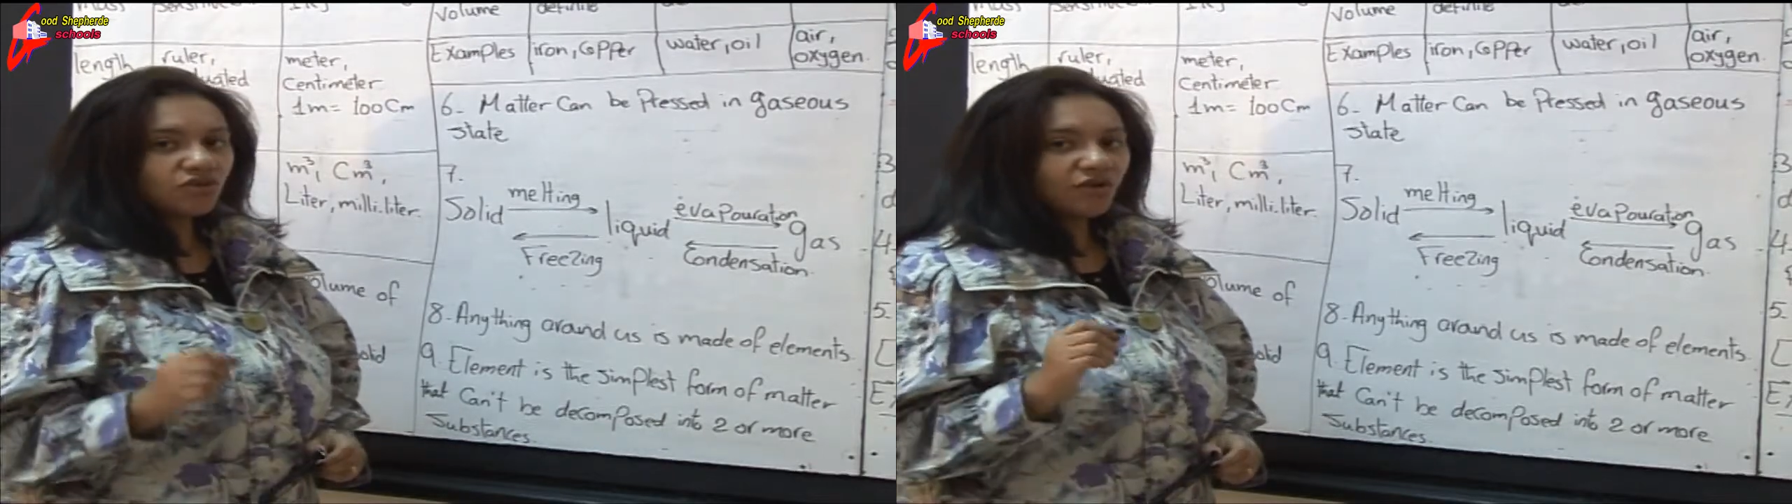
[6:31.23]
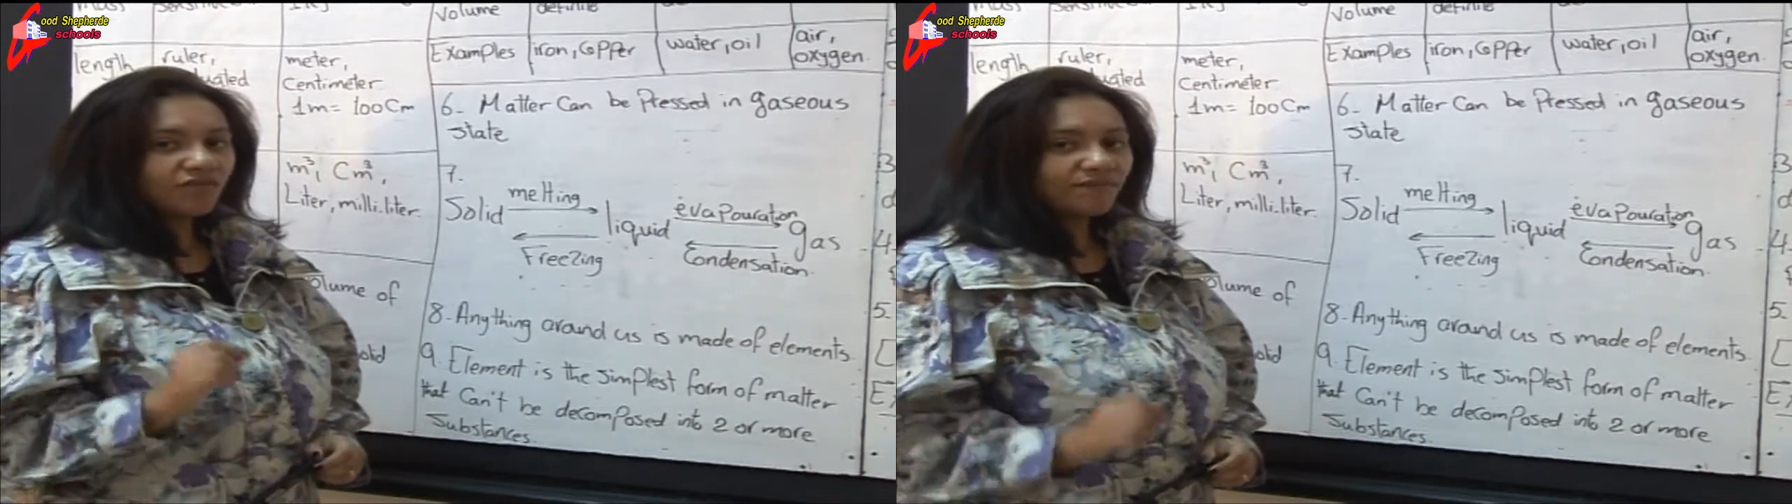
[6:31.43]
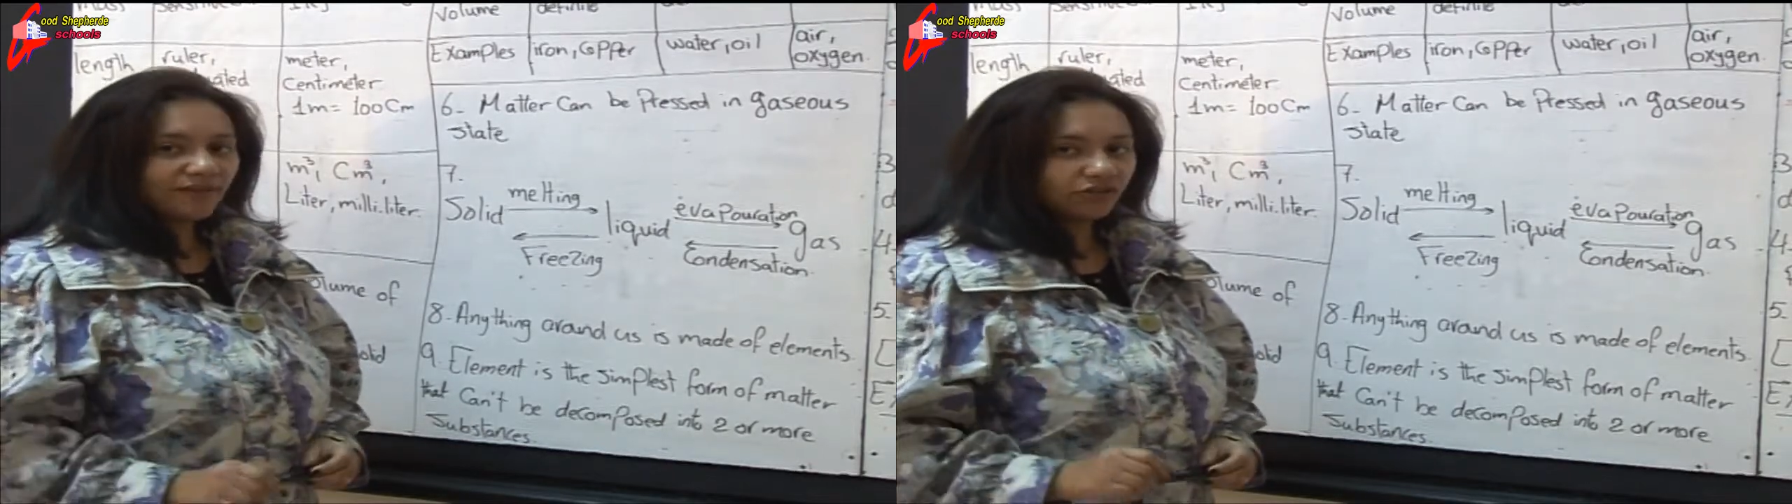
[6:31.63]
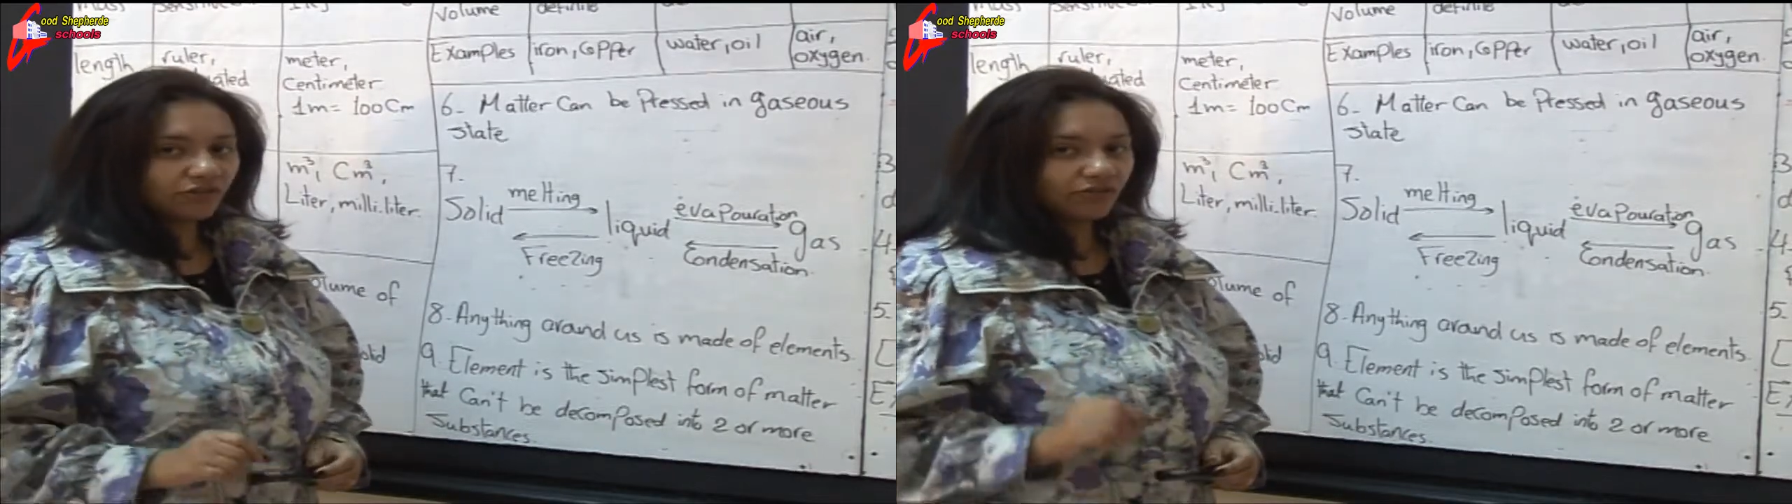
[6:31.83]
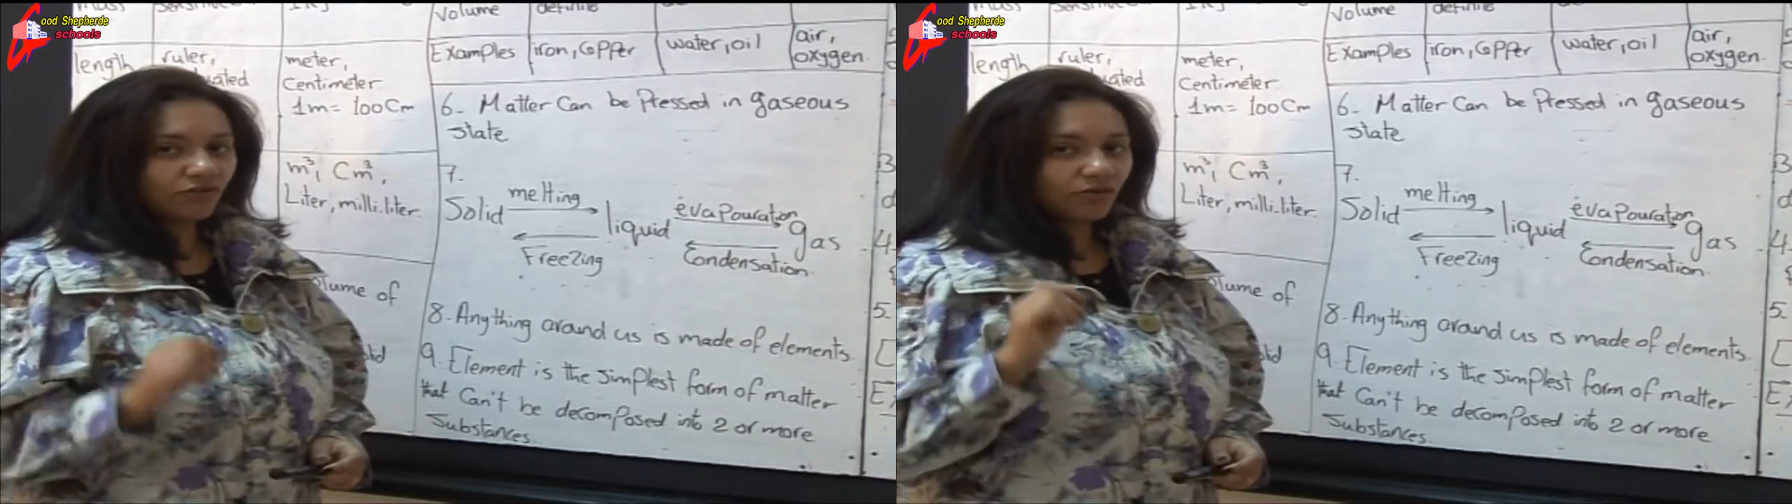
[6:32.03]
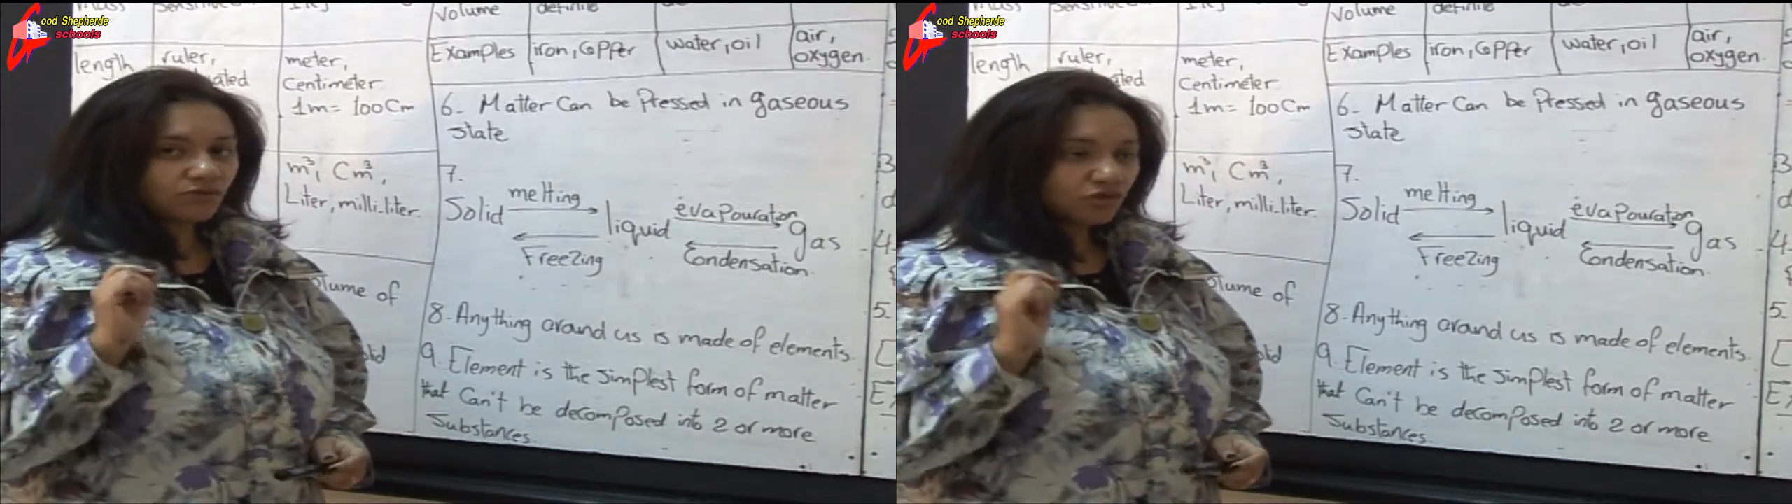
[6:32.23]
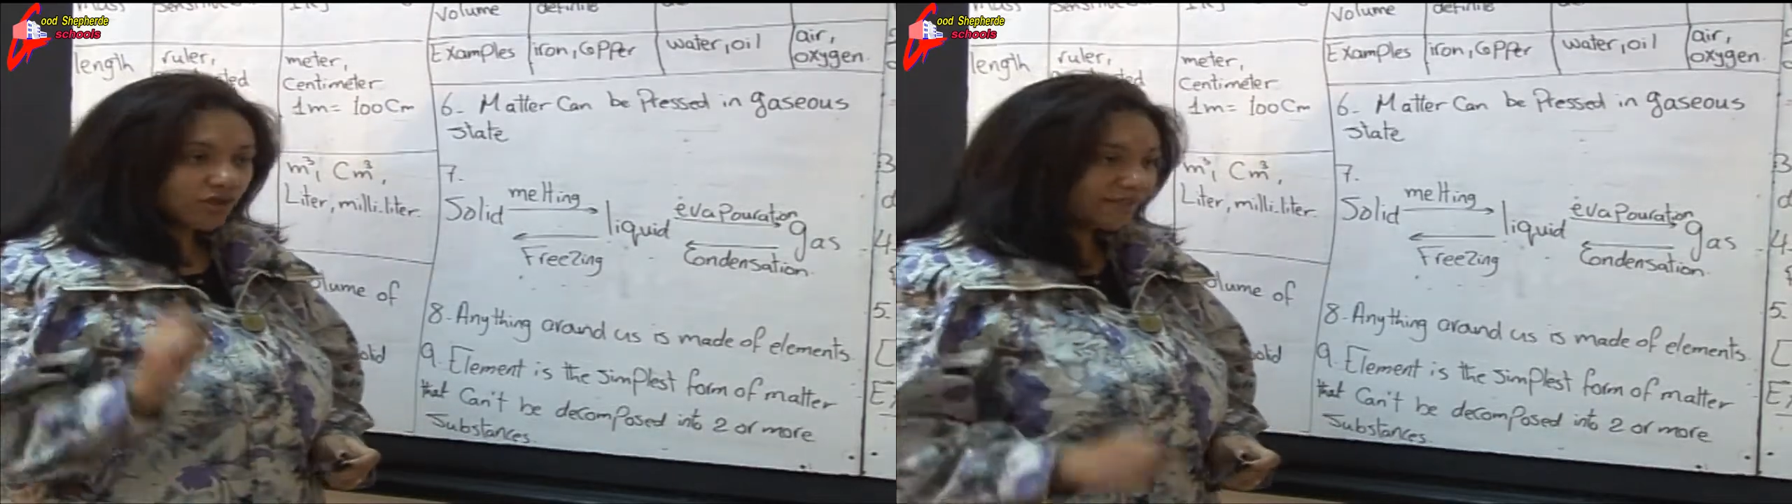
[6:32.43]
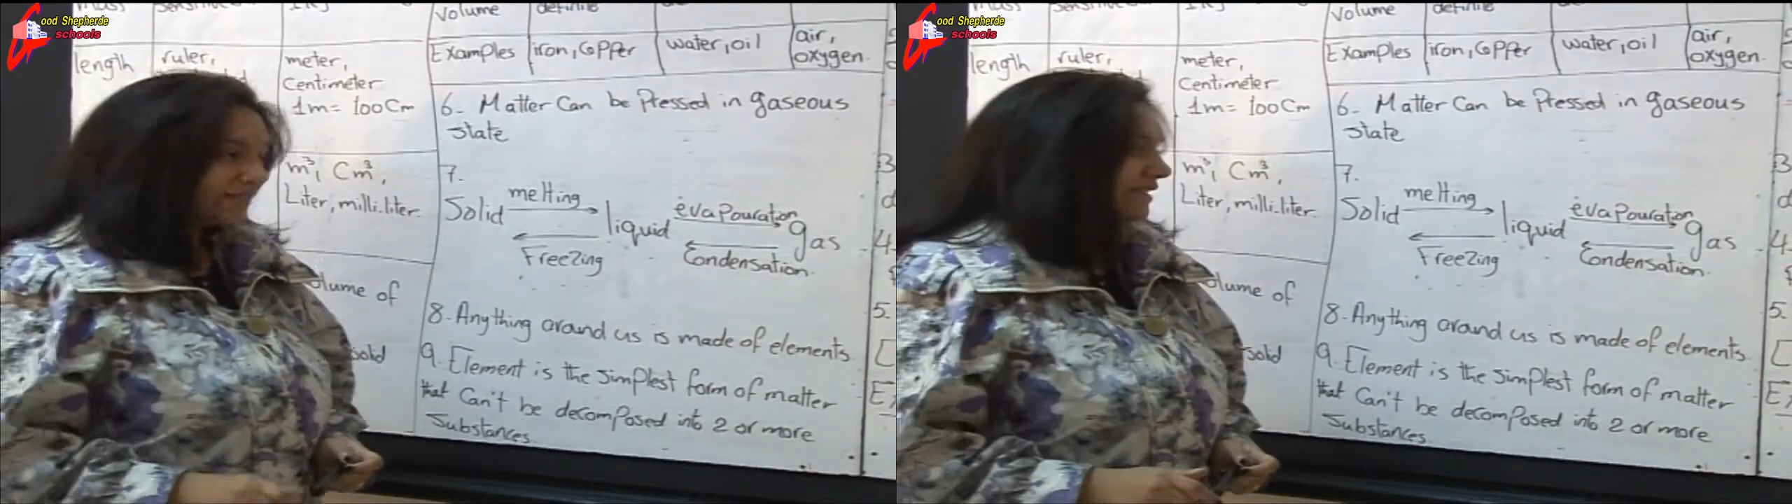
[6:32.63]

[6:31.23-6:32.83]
of matter from solid